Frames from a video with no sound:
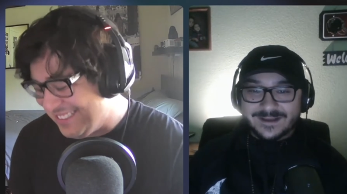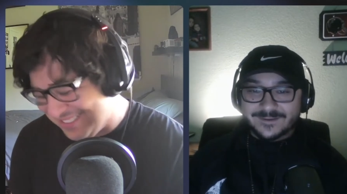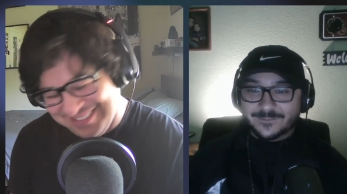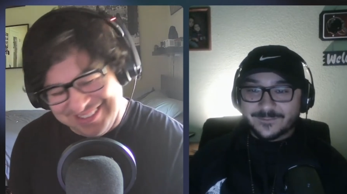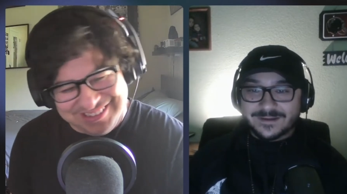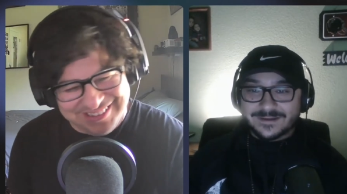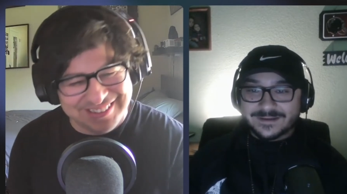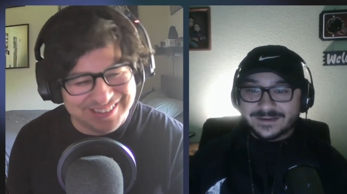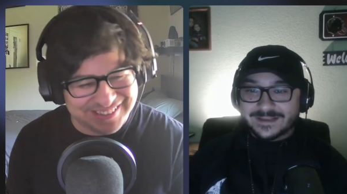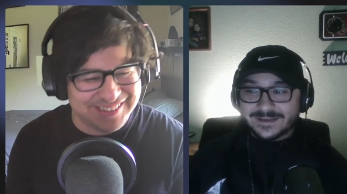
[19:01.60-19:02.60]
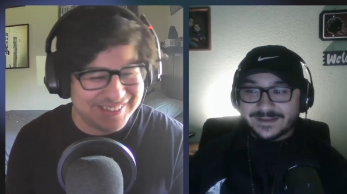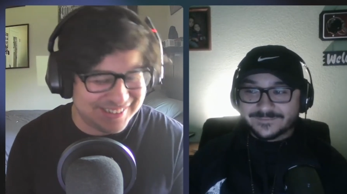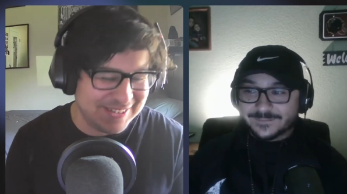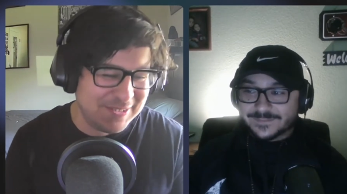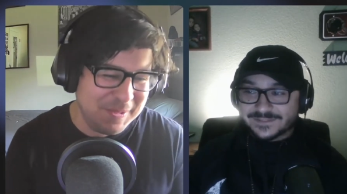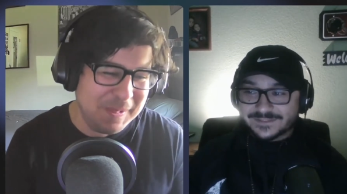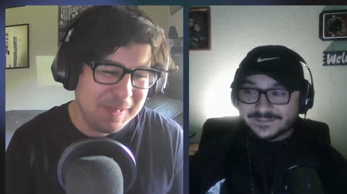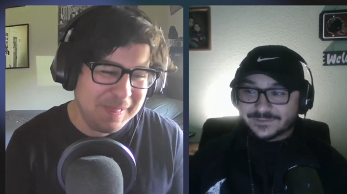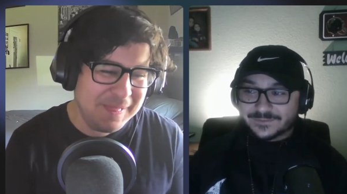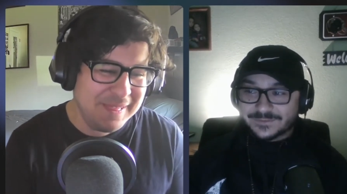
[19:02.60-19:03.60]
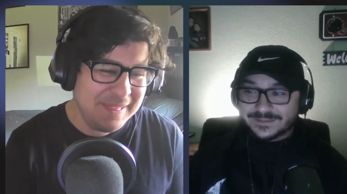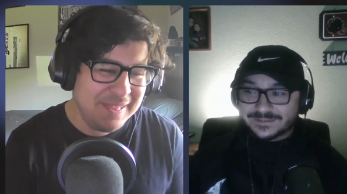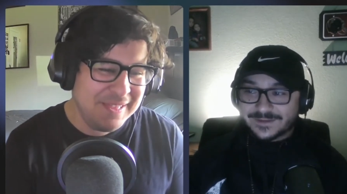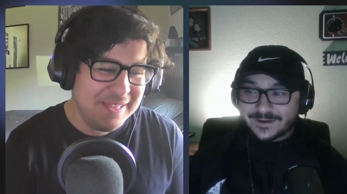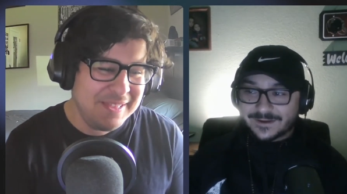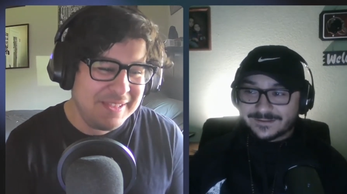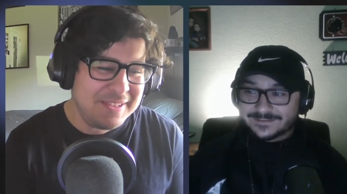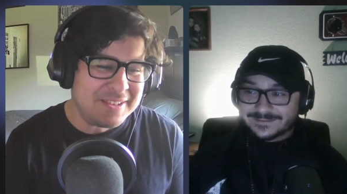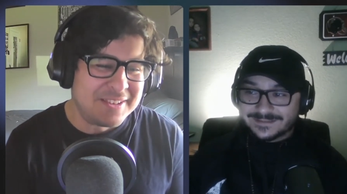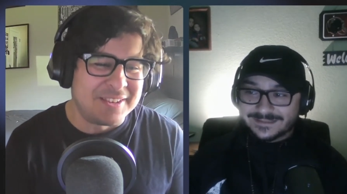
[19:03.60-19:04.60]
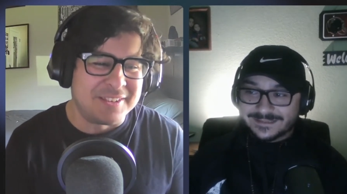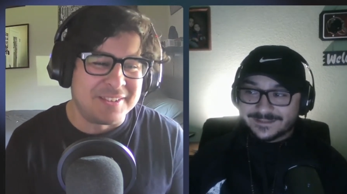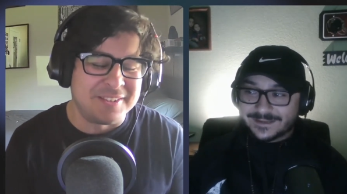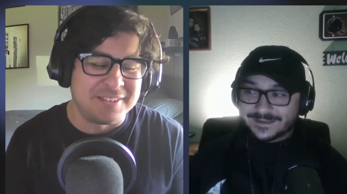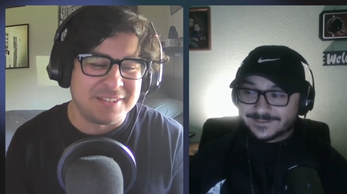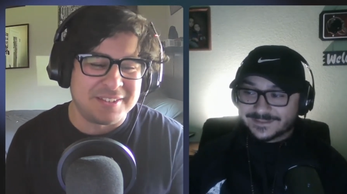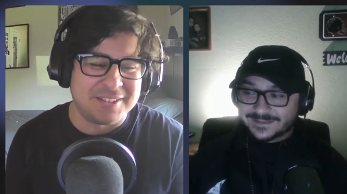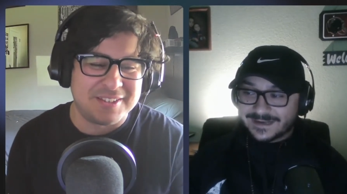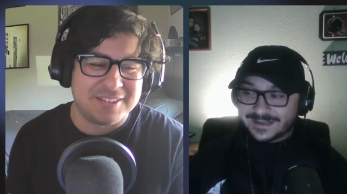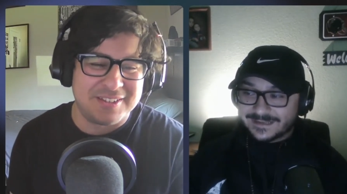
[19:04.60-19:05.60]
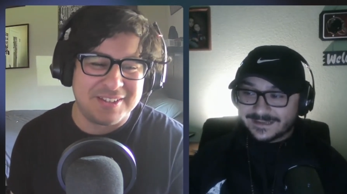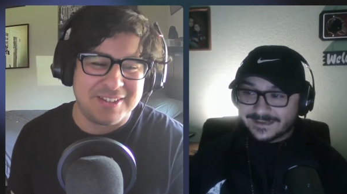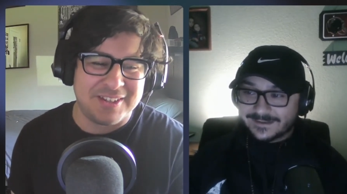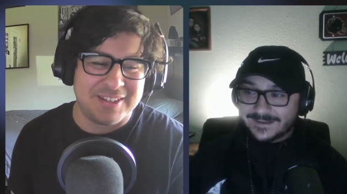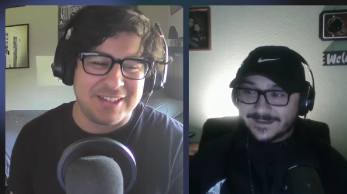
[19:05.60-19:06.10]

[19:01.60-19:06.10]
Speaker 1: or where it came from. It just grew in his heart and he thought it was a good idea